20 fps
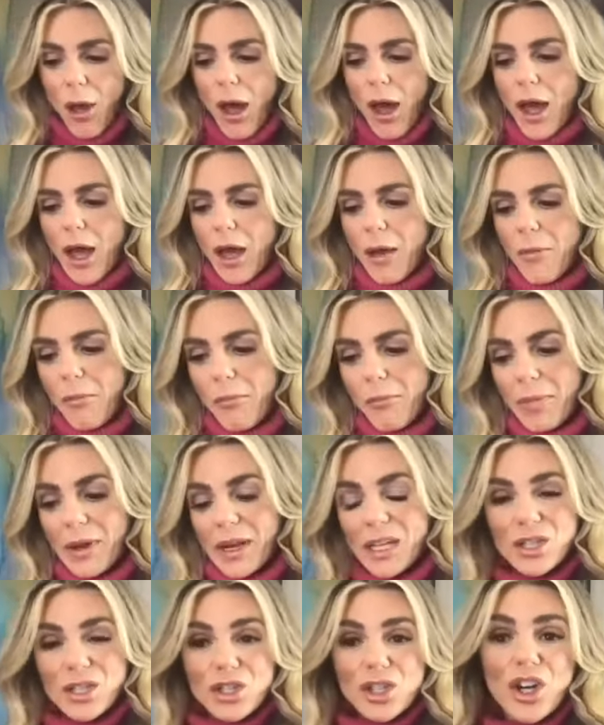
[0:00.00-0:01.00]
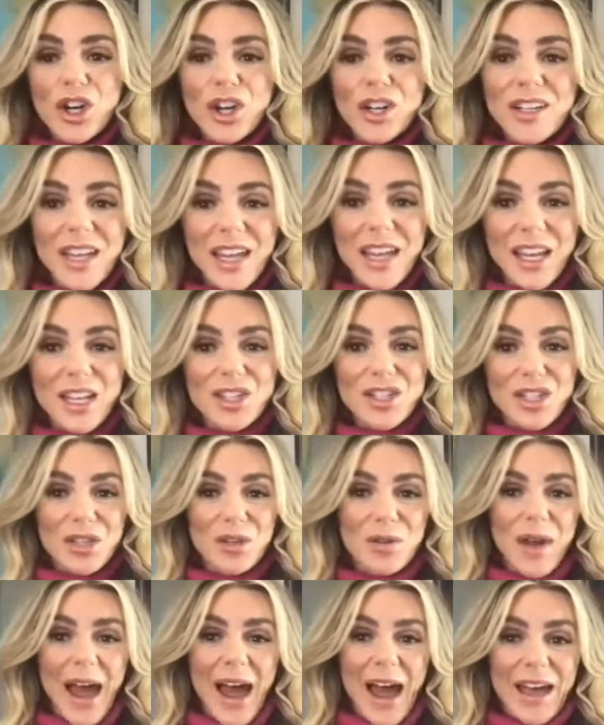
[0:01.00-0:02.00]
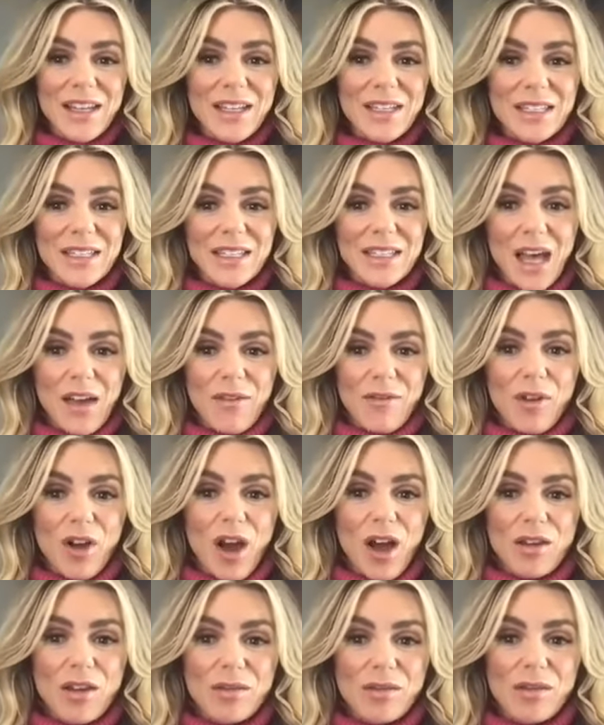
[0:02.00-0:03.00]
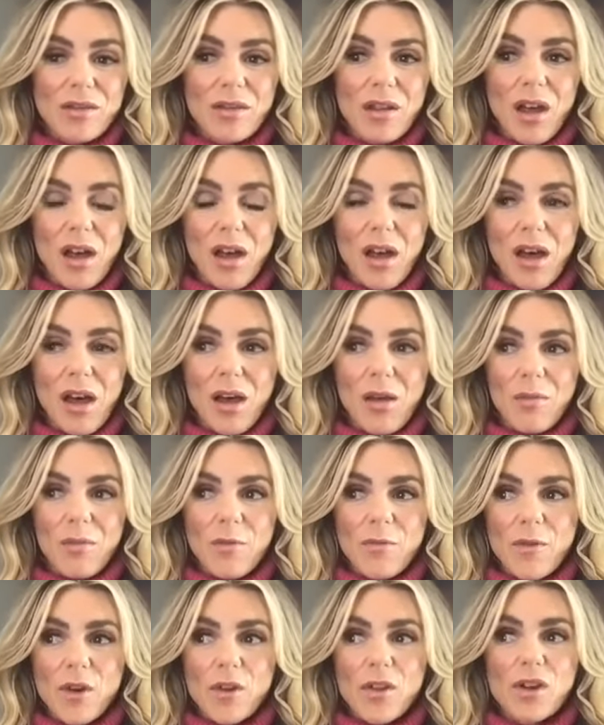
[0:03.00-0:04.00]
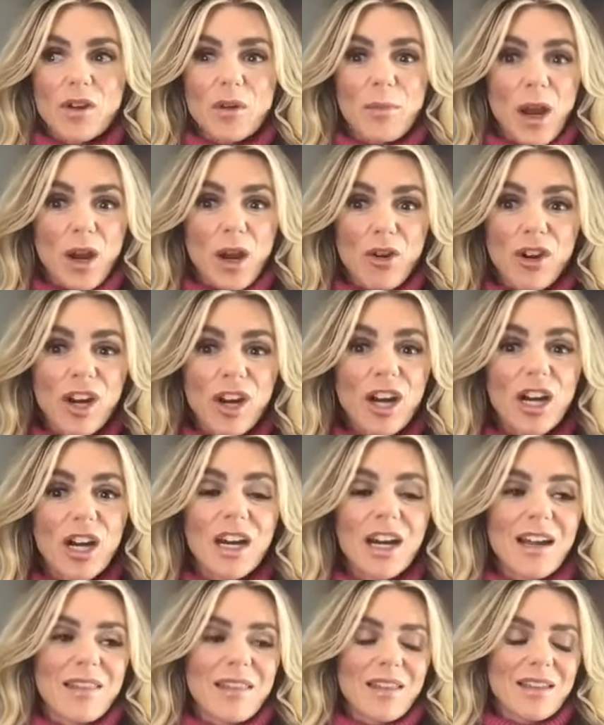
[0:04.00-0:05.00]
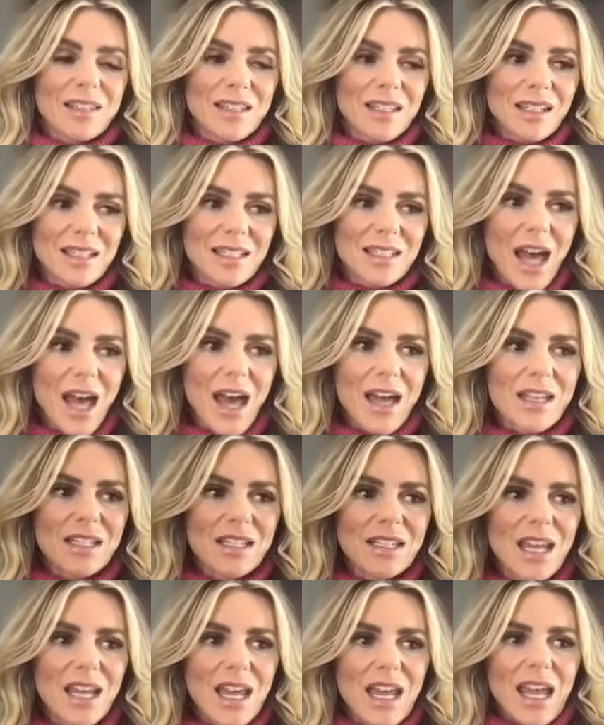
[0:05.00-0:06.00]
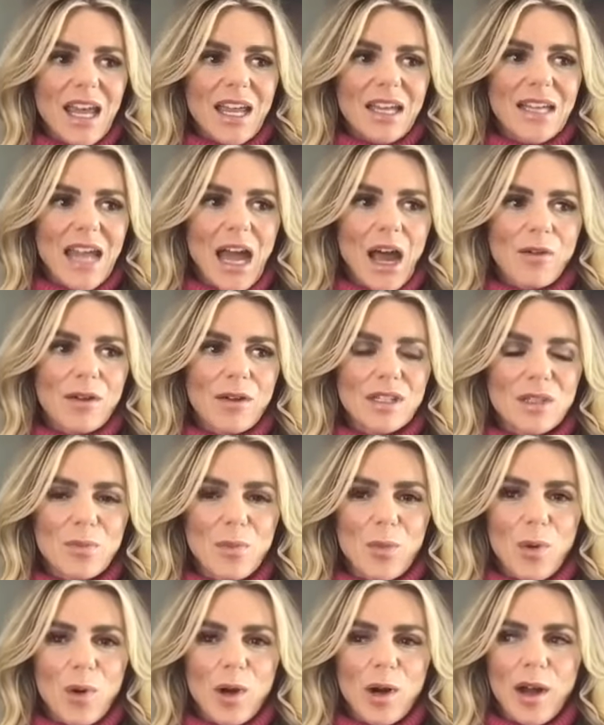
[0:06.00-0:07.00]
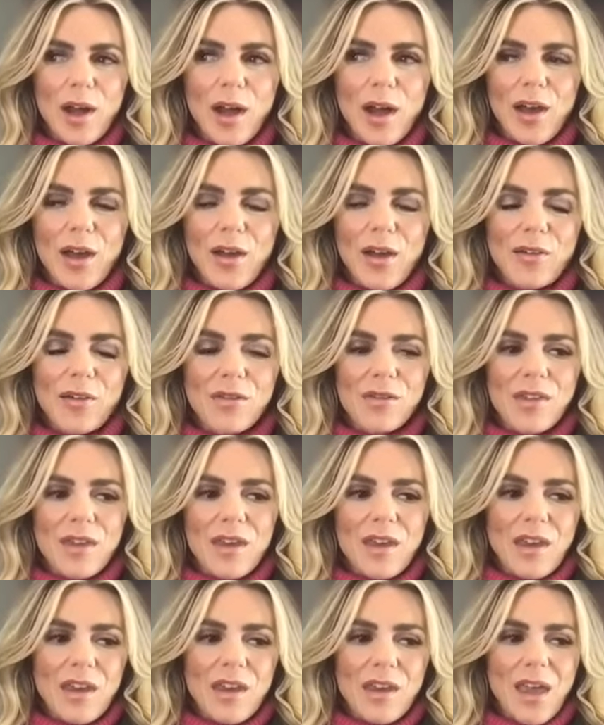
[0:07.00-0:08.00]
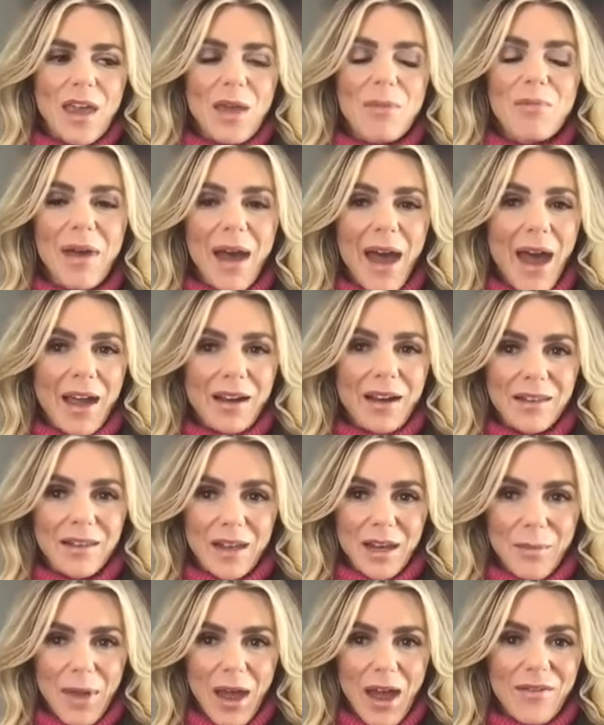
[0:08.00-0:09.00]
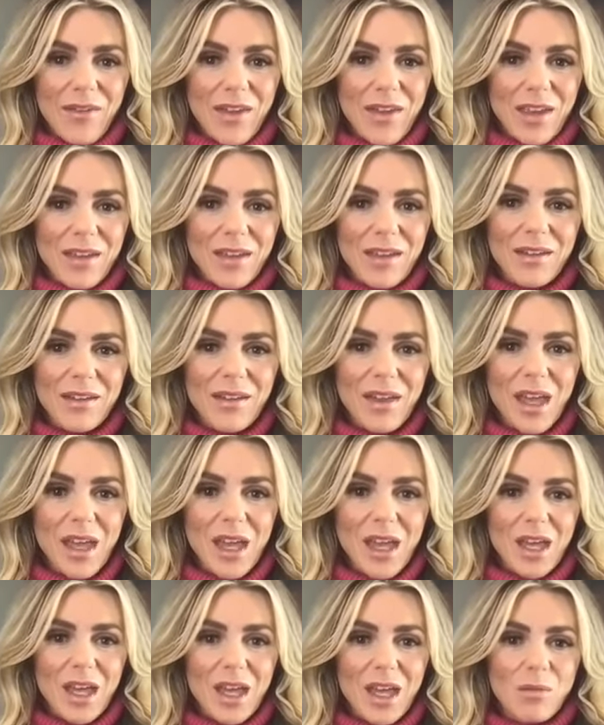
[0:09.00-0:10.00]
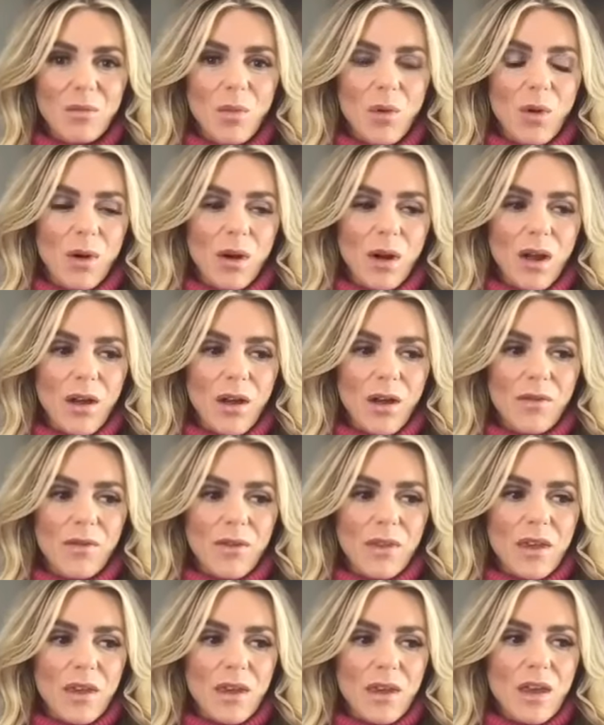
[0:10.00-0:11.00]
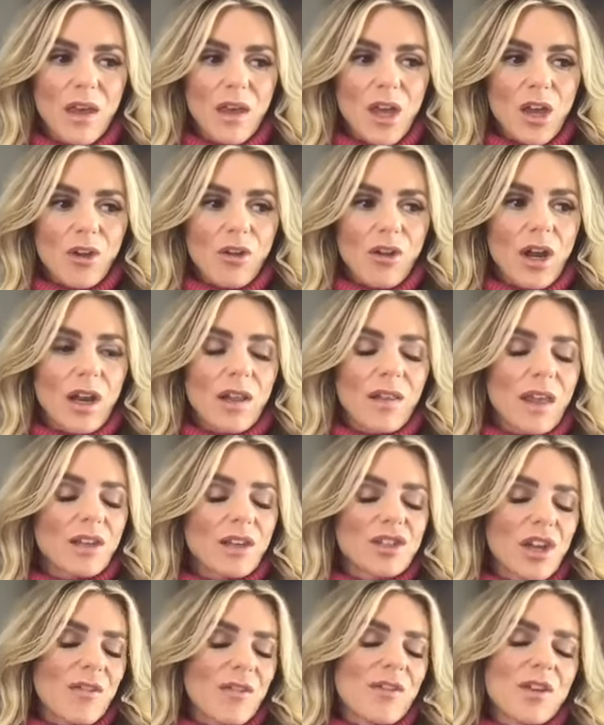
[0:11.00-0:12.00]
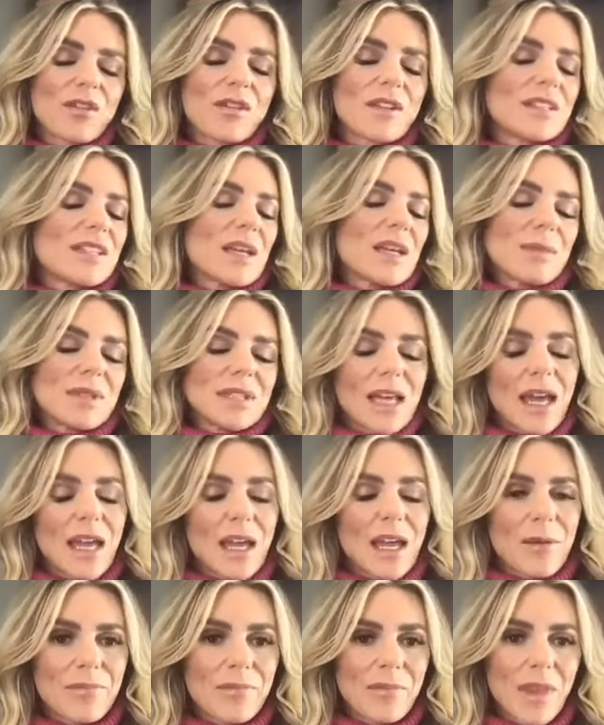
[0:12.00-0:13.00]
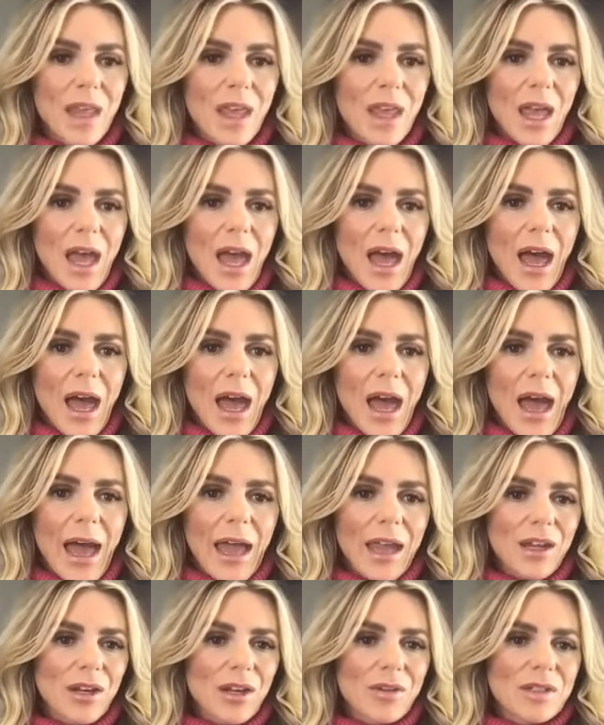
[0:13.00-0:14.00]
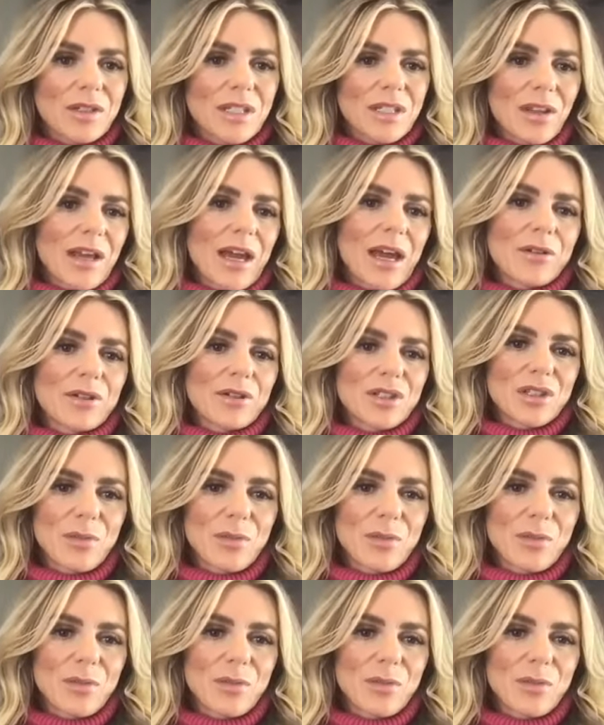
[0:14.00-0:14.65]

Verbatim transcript: Um, but it's turned into as I've gotten um, further into my career and the success. Now it's more of the impact that I'm having and more of the creating, like, Jeff, you're the same as I am. I could go sell a house